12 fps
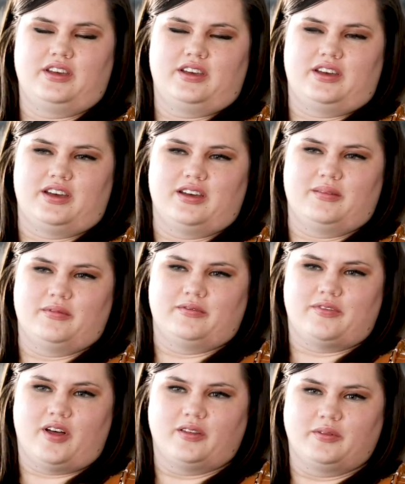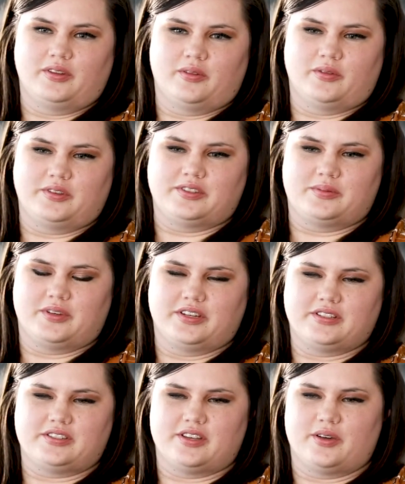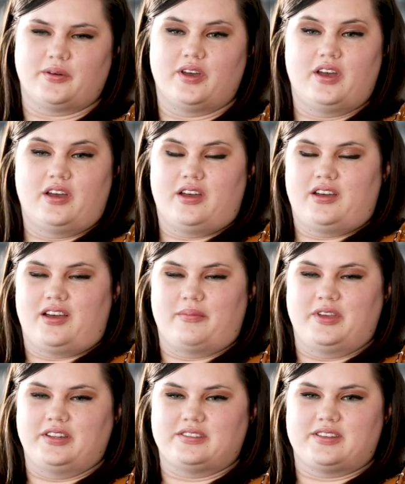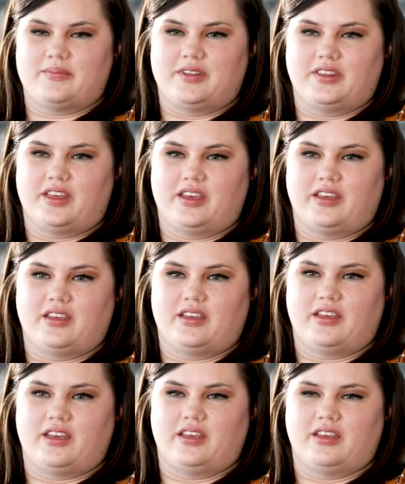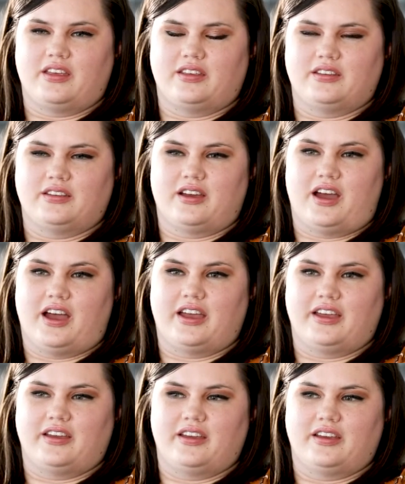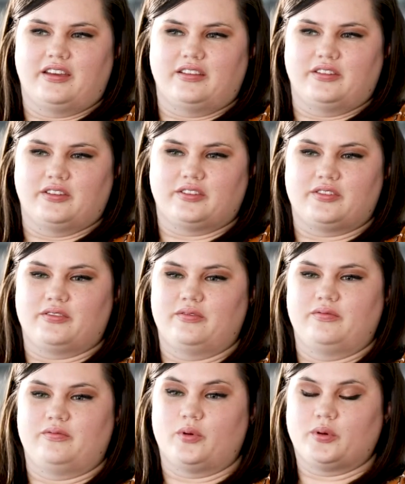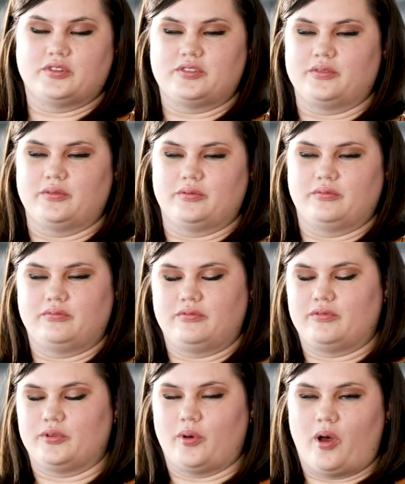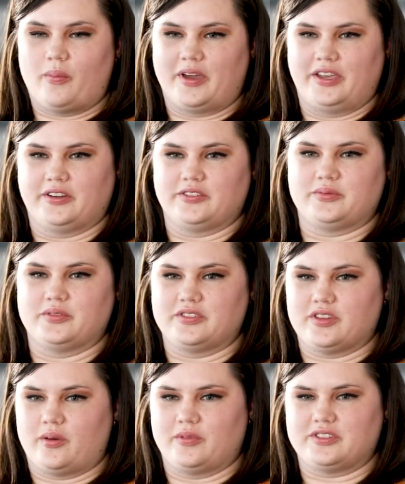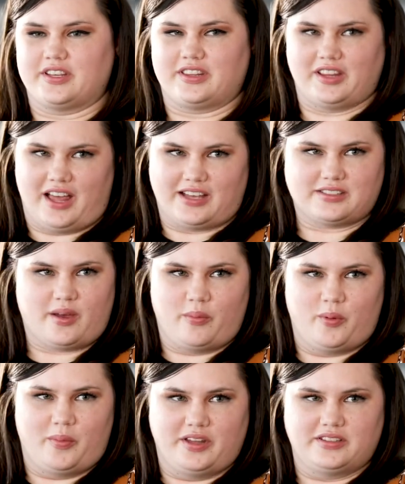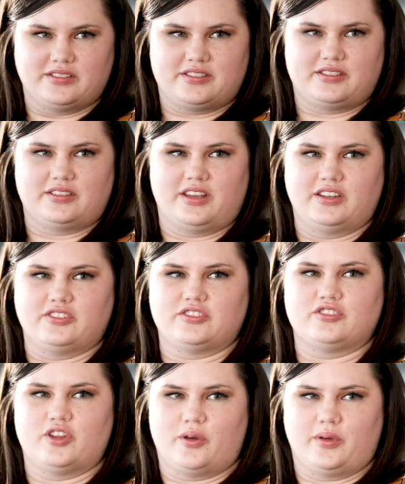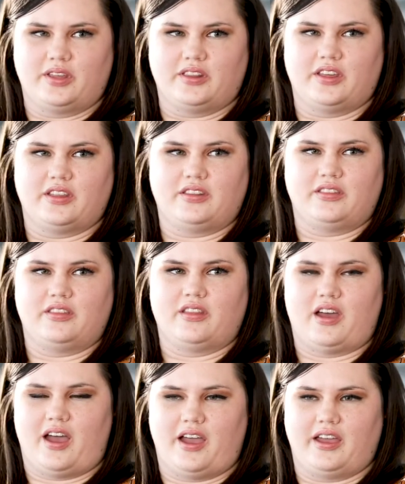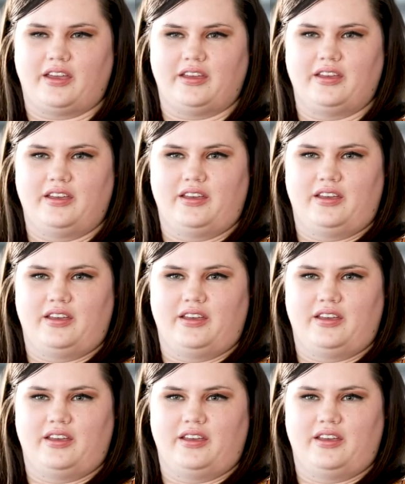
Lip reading: and following the Holy Spirit. So, I mean, something that I looked forward to through all my years was almost like the last couple months, and just knowing that I